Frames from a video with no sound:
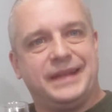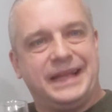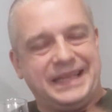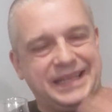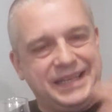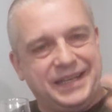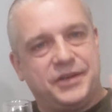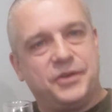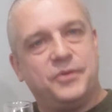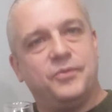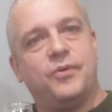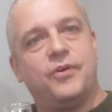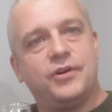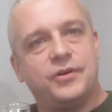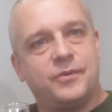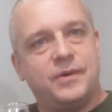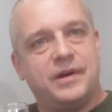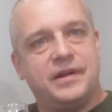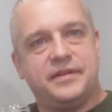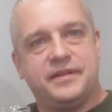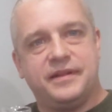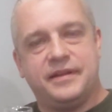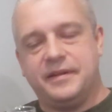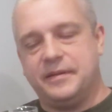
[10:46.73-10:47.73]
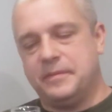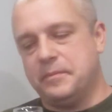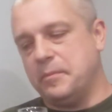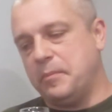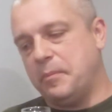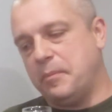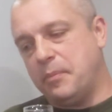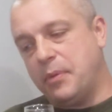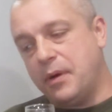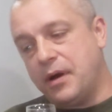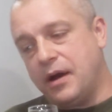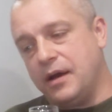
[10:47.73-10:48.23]
You could work with it,
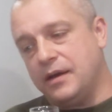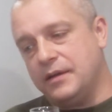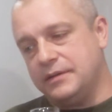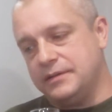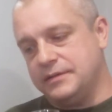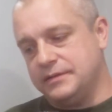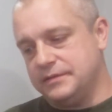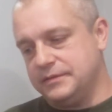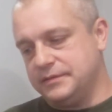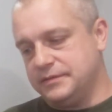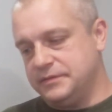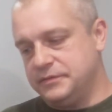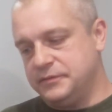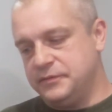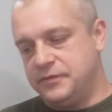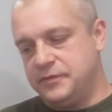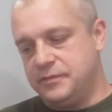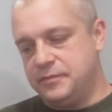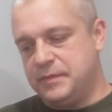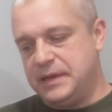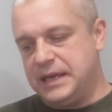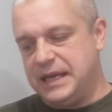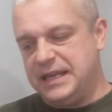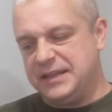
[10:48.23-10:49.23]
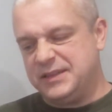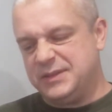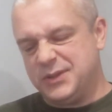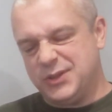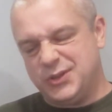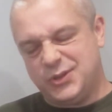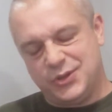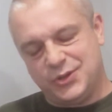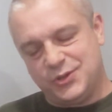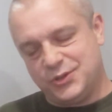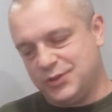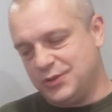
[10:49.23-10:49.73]
but for me, it
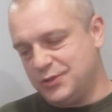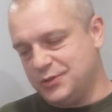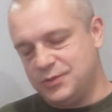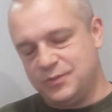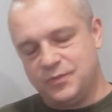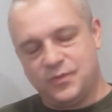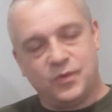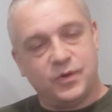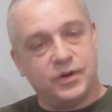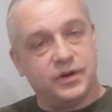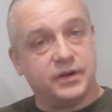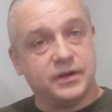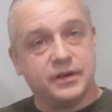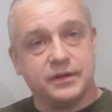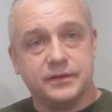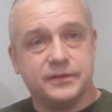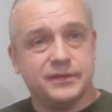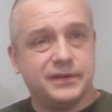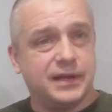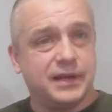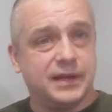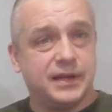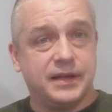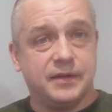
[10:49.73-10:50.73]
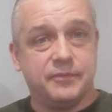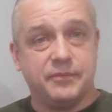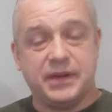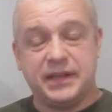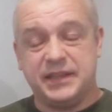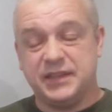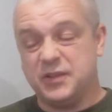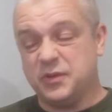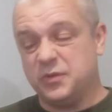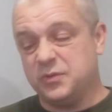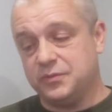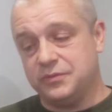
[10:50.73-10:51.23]
just doesn't work. I
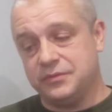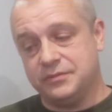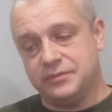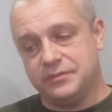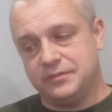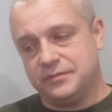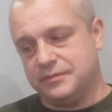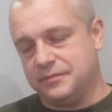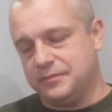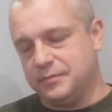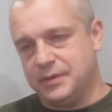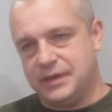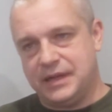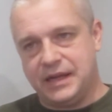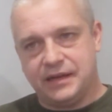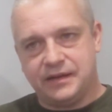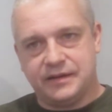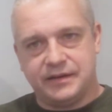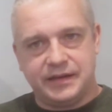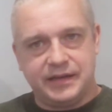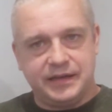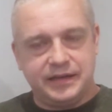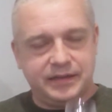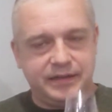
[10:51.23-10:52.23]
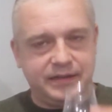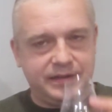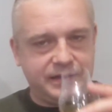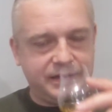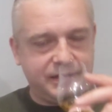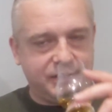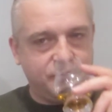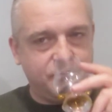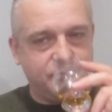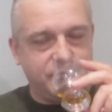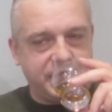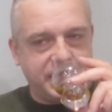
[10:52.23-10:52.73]
don't particularly
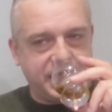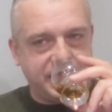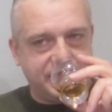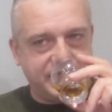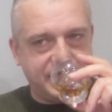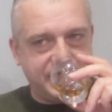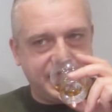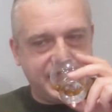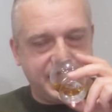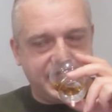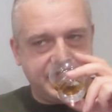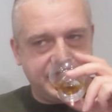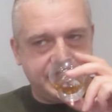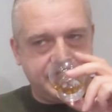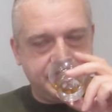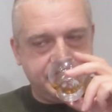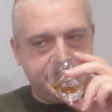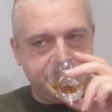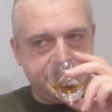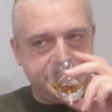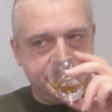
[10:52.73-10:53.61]
like it.